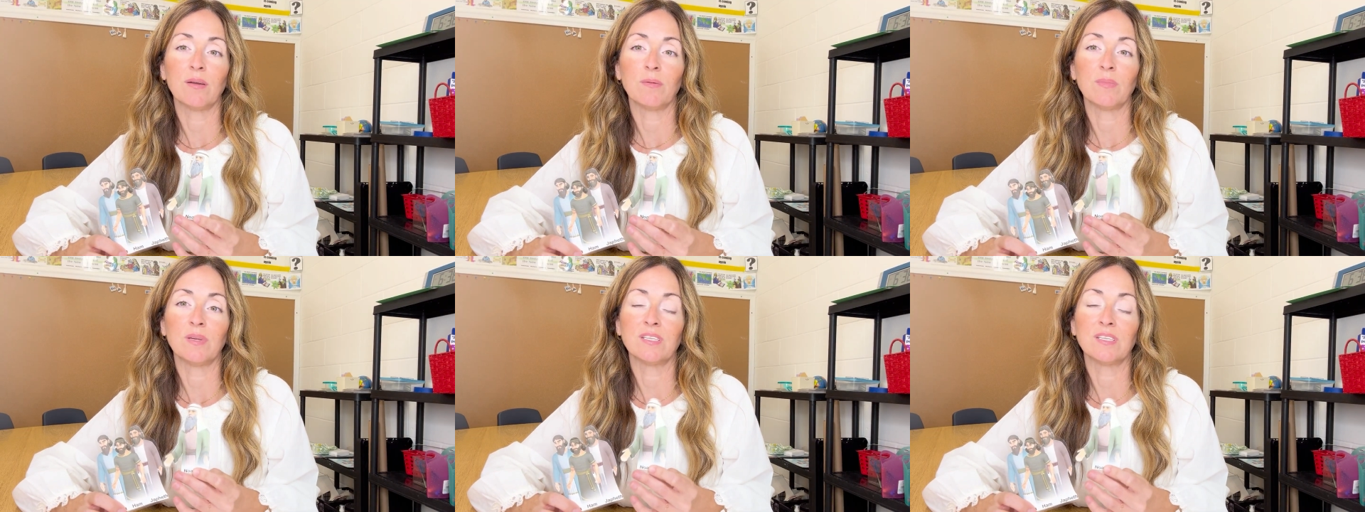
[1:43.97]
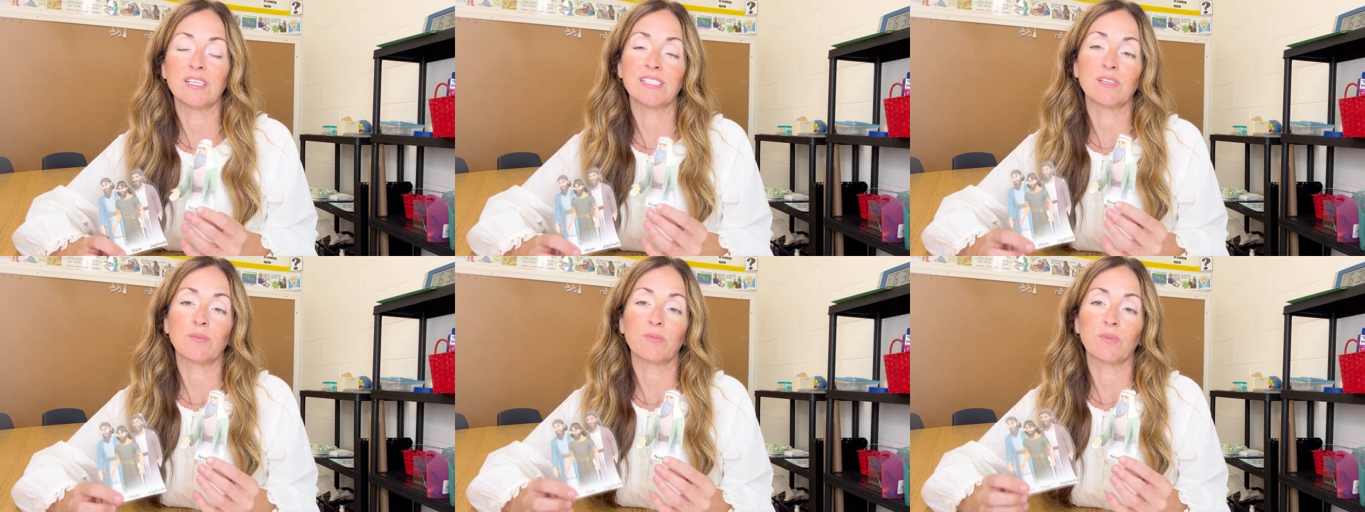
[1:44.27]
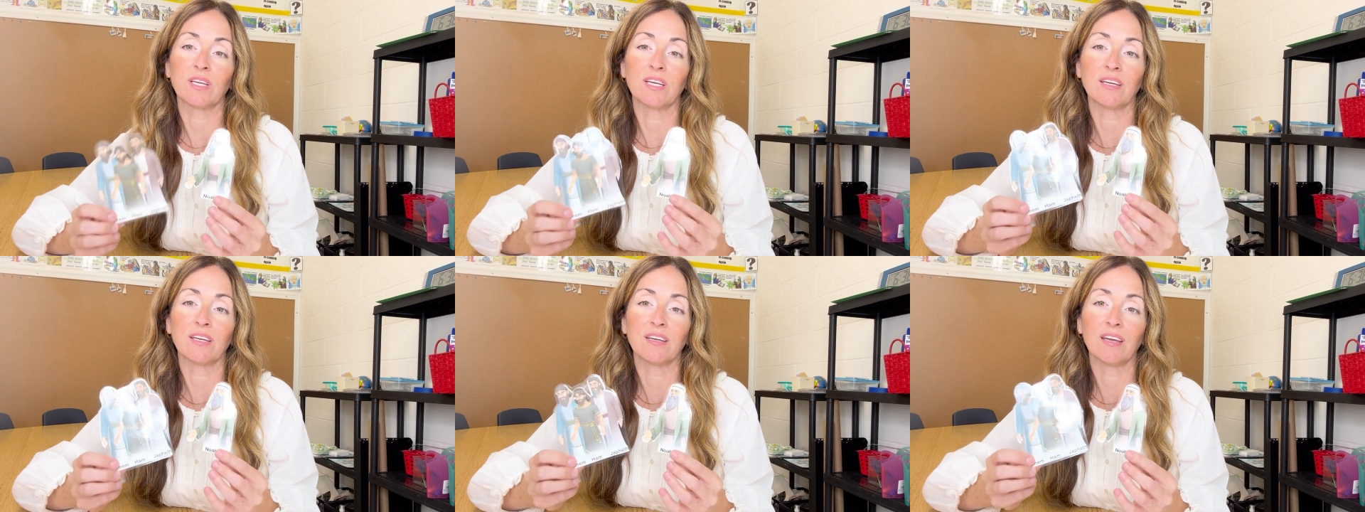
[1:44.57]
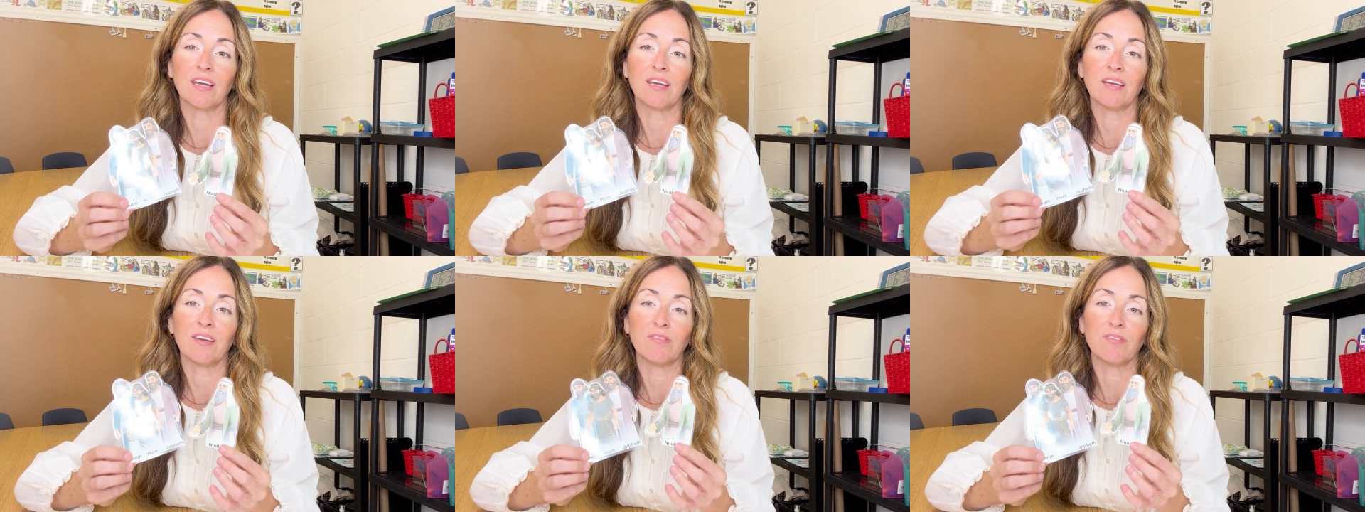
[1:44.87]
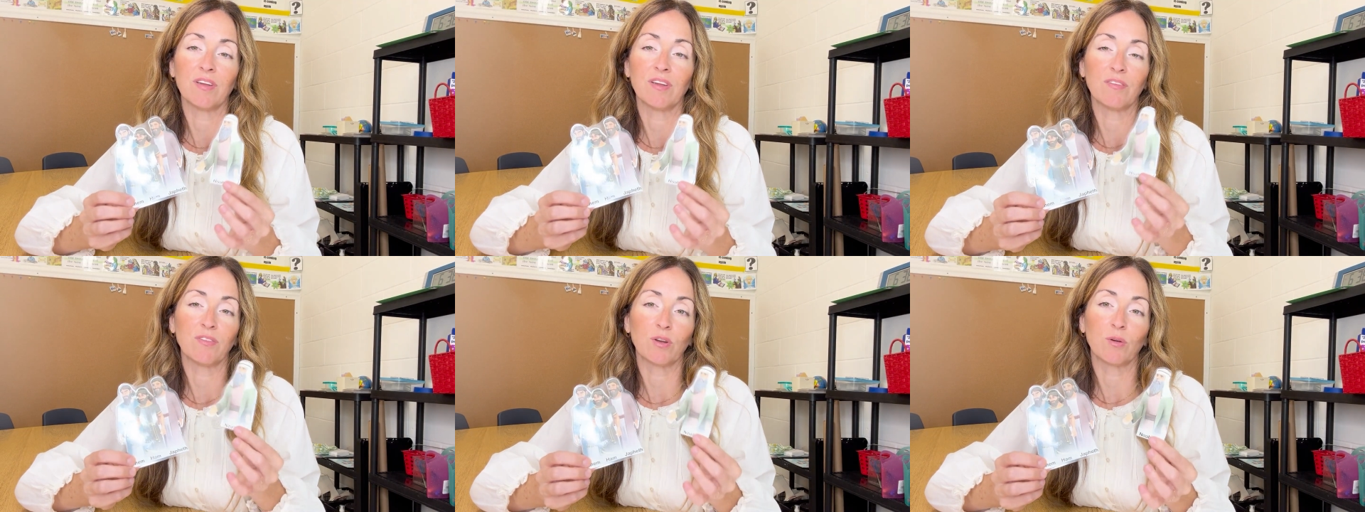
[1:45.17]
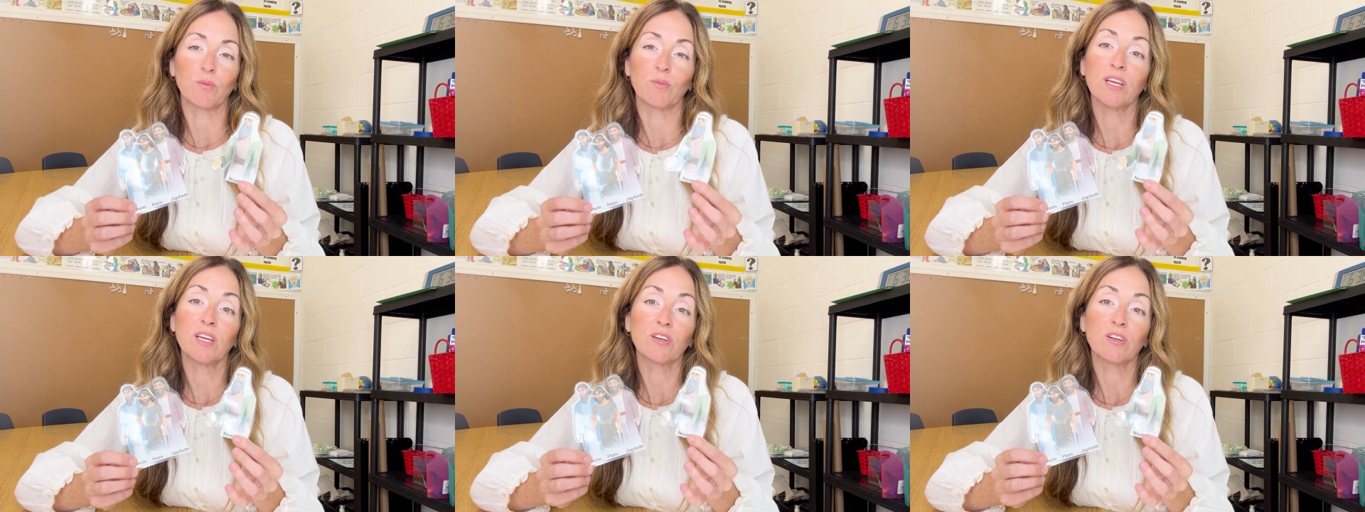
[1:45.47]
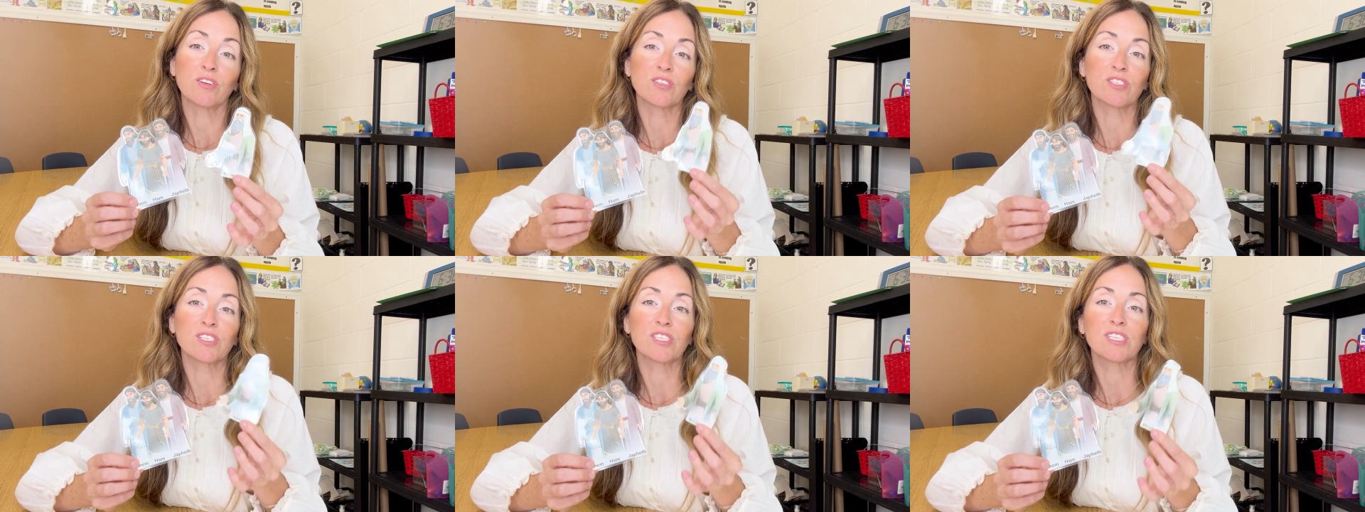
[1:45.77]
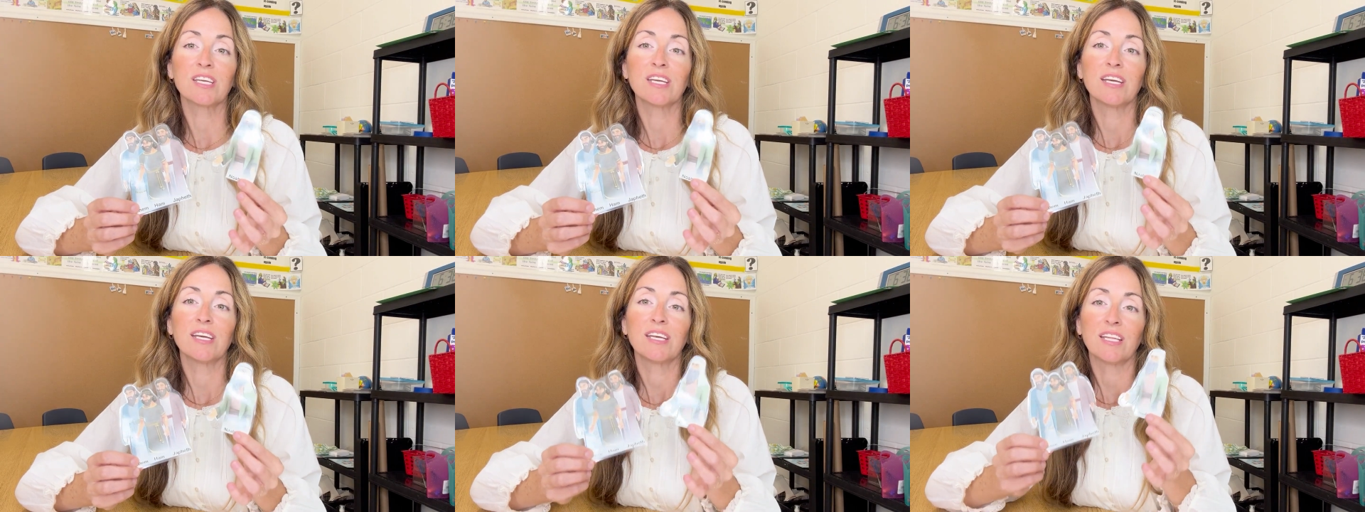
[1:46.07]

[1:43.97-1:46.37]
It doesn't really, if they're readers,